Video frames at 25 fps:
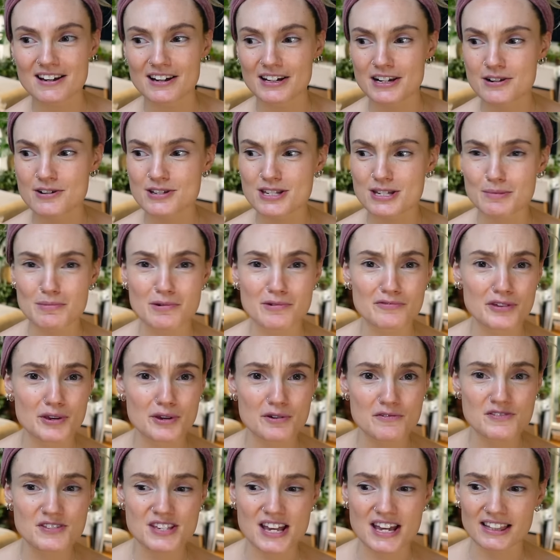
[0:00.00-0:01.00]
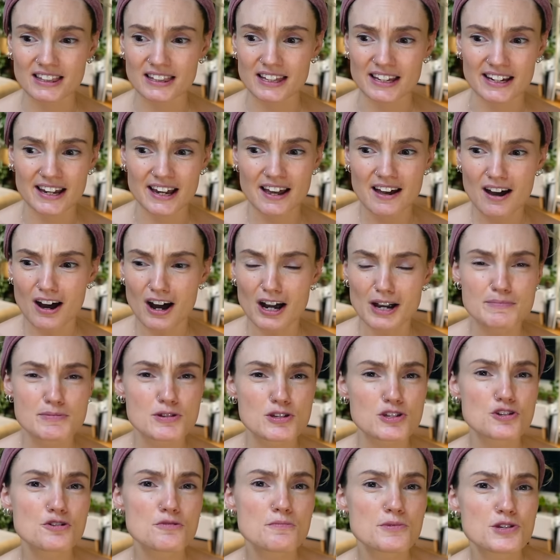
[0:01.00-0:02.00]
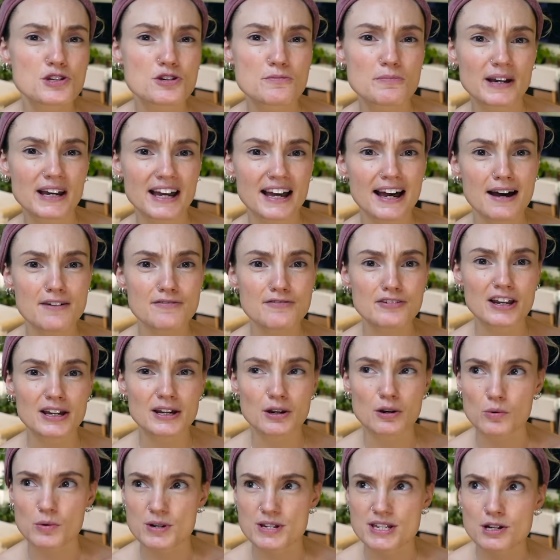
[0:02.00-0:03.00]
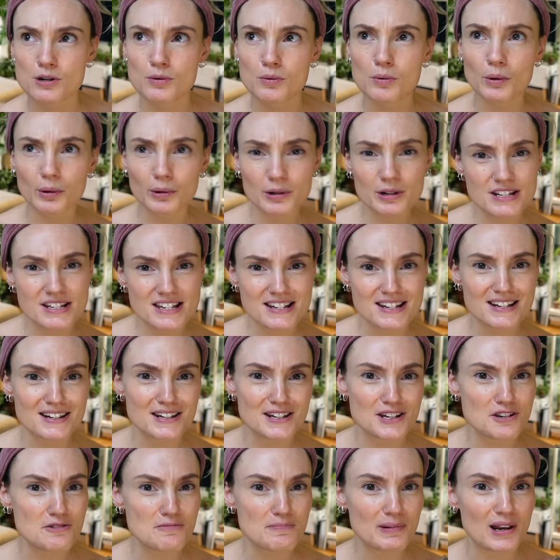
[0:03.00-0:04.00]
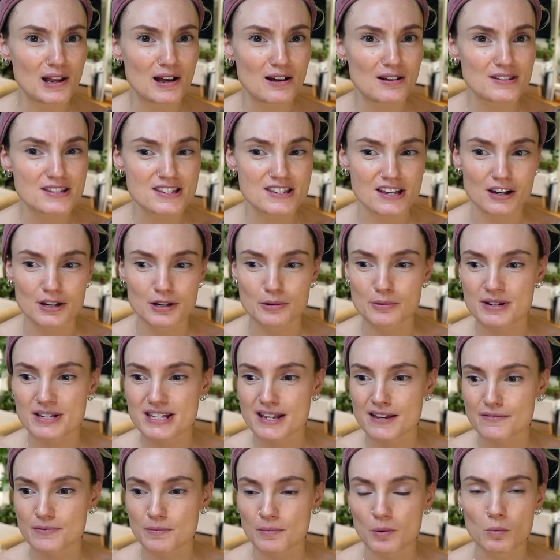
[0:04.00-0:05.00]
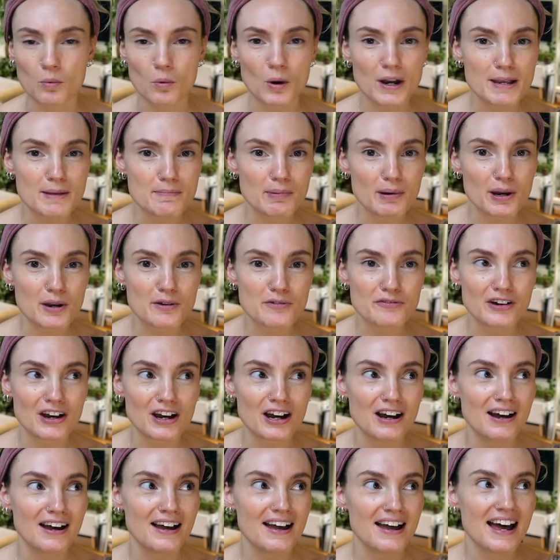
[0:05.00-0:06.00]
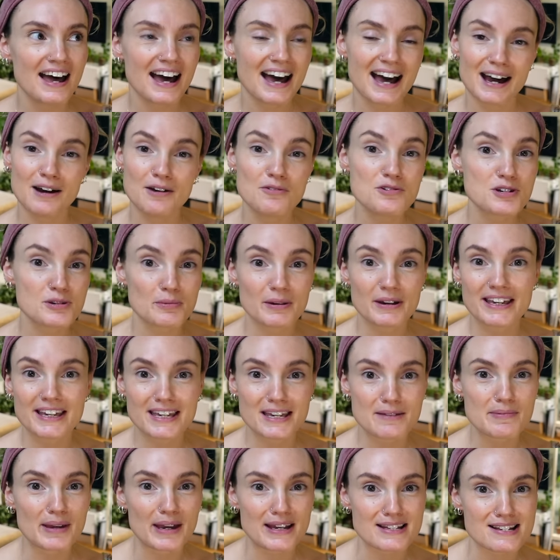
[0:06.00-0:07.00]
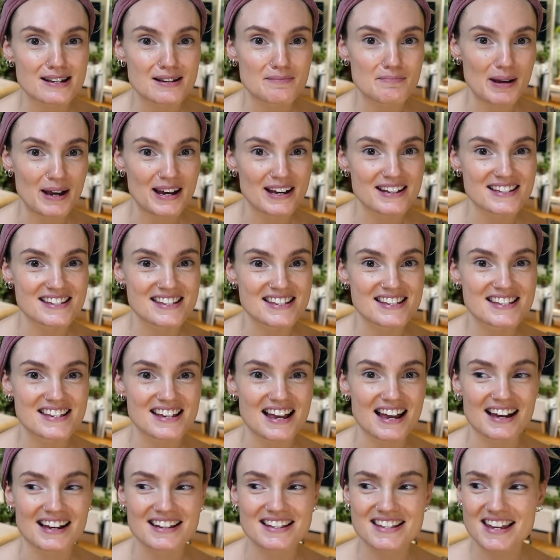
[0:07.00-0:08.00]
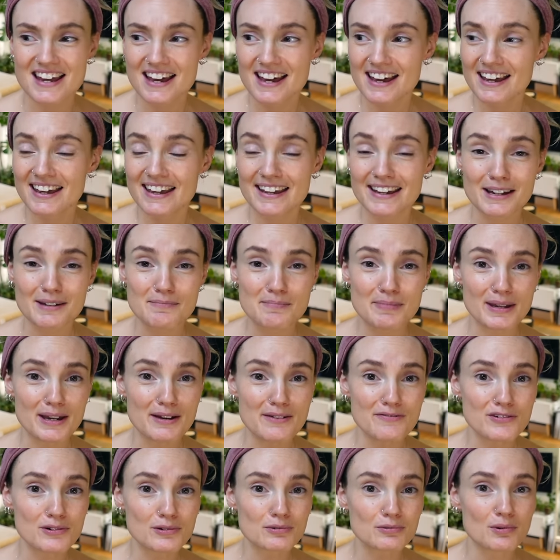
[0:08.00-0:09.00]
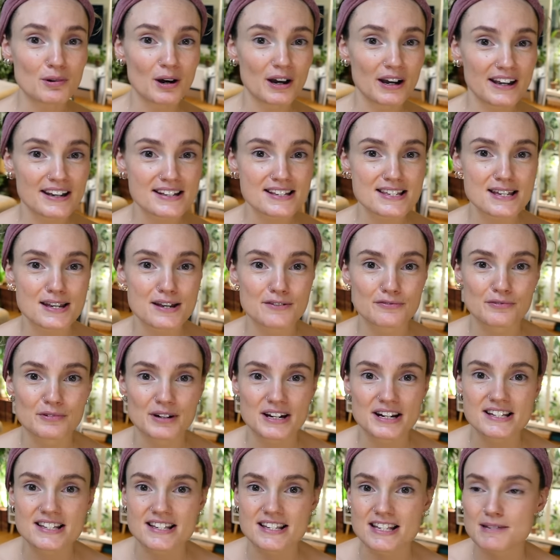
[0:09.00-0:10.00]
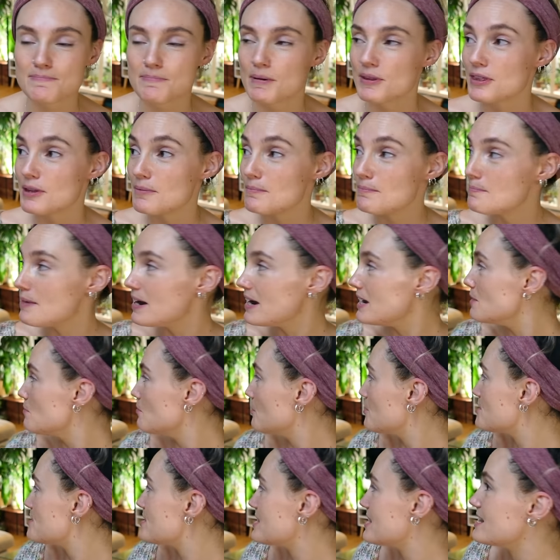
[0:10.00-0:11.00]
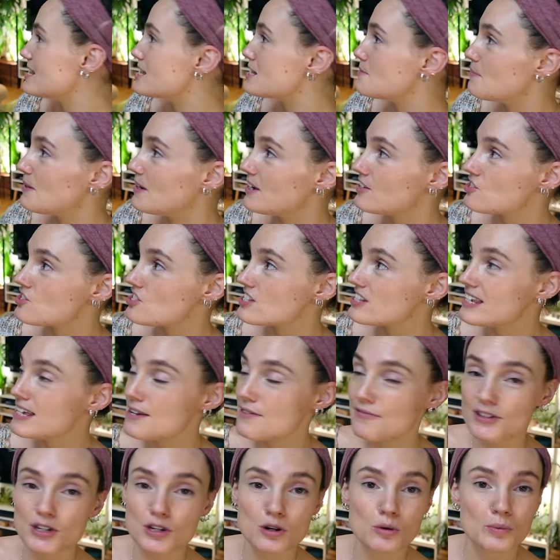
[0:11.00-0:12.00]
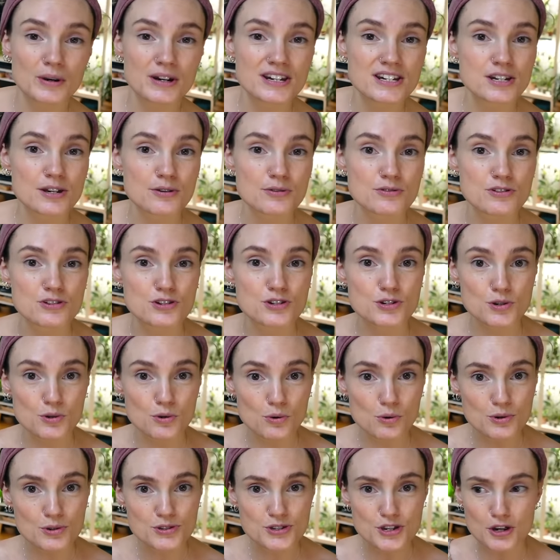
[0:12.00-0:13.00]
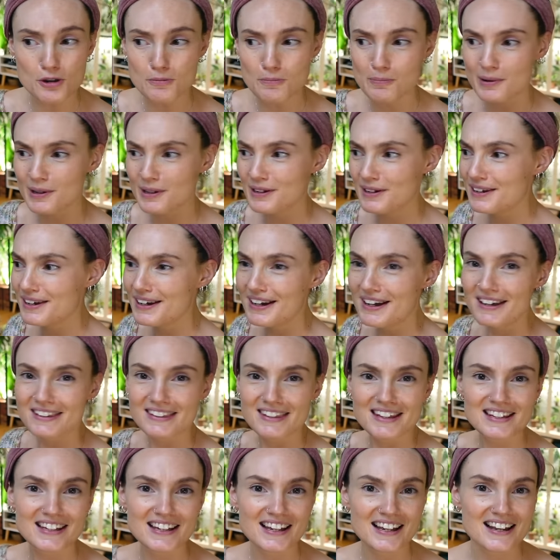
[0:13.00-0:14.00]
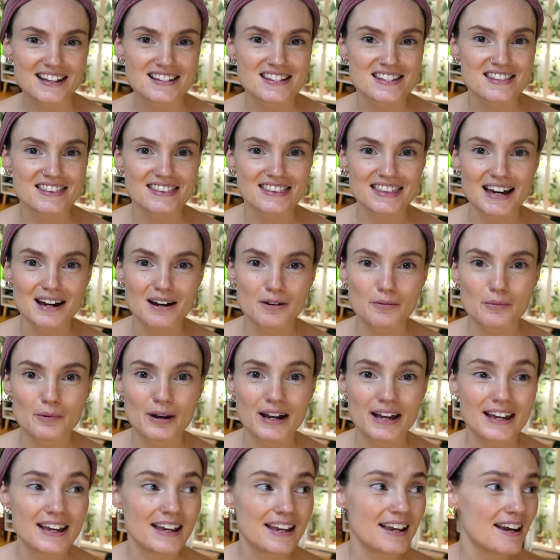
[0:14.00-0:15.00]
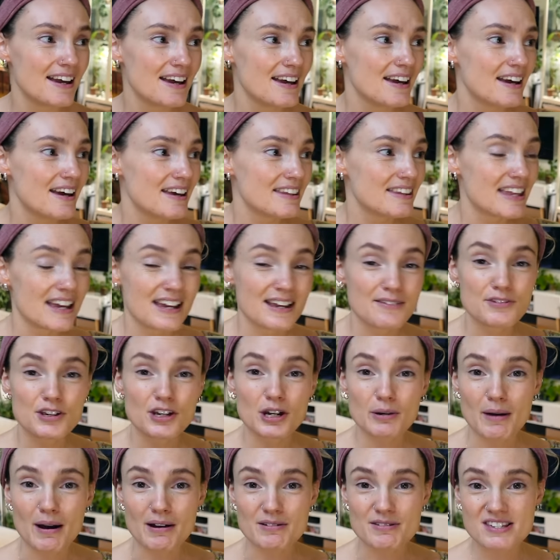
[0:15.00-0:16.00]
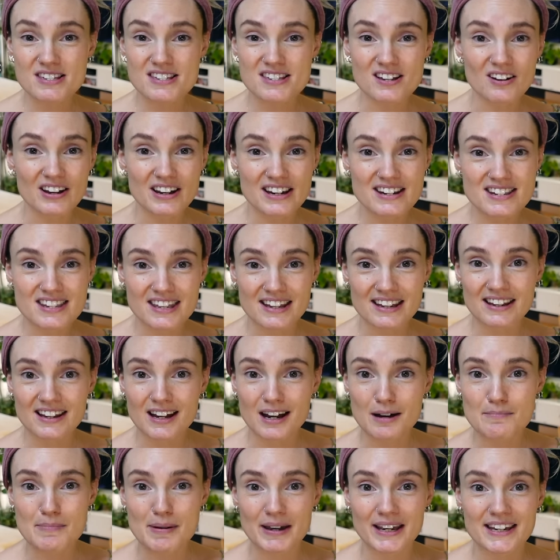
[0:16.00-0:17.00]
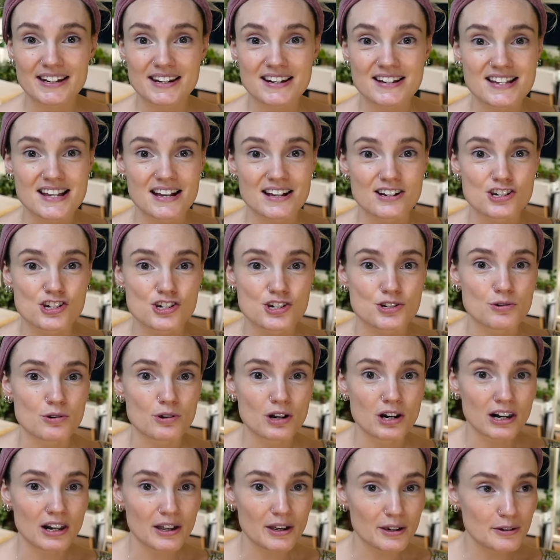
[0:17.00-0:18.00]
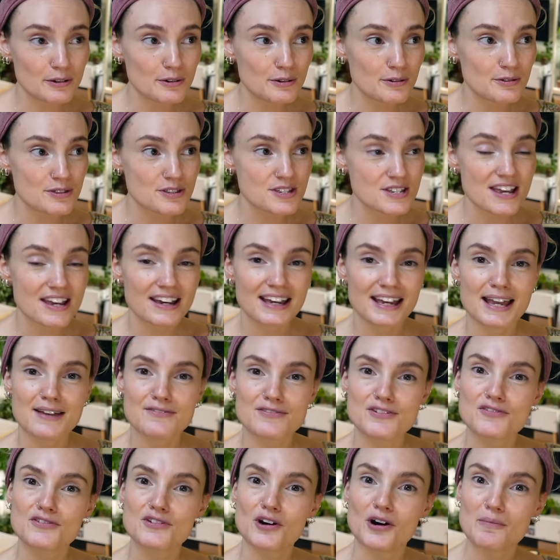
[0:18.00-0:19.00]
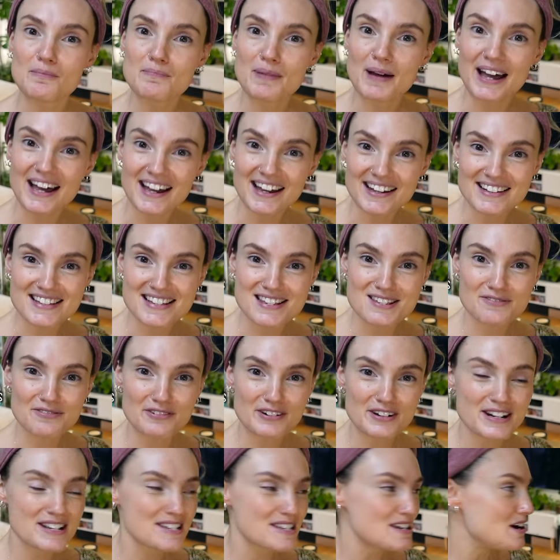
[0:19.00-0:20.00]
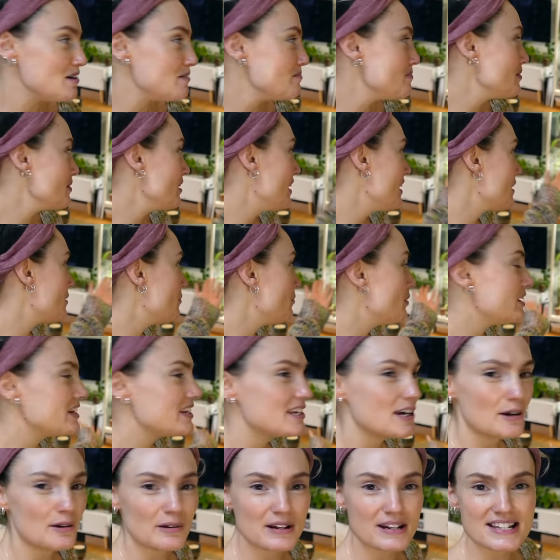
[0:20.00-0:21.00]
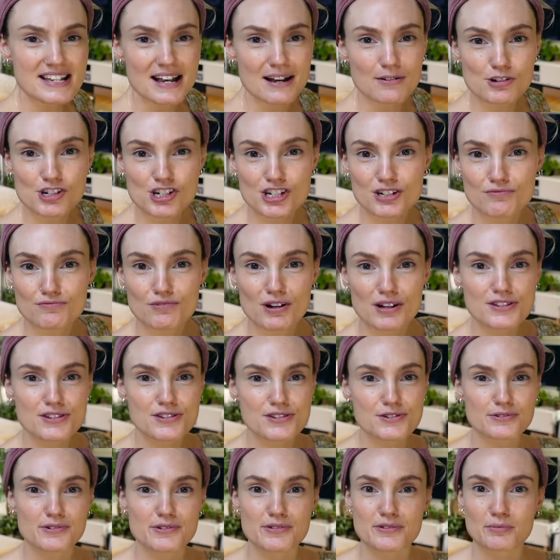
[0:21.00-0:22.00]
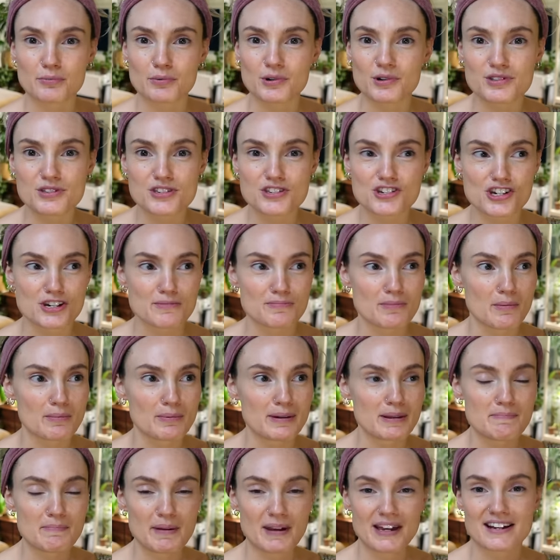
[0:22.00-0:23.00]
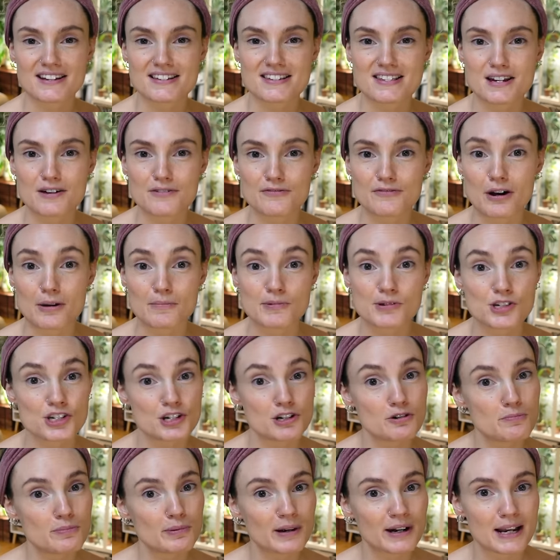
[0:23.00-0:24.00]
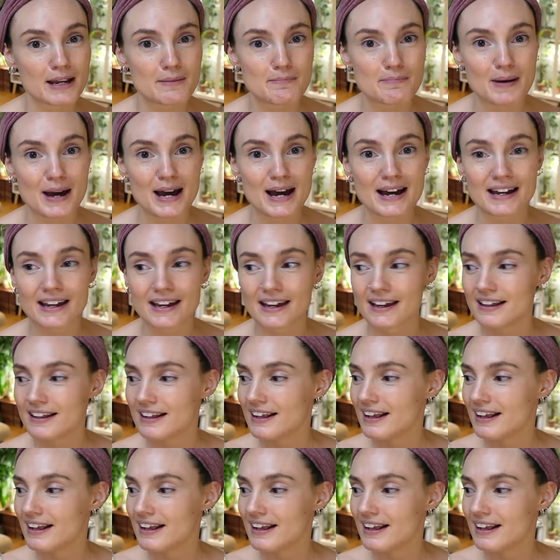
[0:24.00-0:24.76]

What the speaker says: I know some of you have said like, I'm super careful. I always quarantine new plants. I always give them a wipe over. How do I keep getting pests? And it can be a variety of reasons, but the main ones tend to be just leaving your windows and doors open. They can get in that way. That if you go outside, they can come back in attached to your clothes. If you've got pets, for example, like when Yoli's out, she runs through the woods, she probably picks stuff up, she'll bring it back.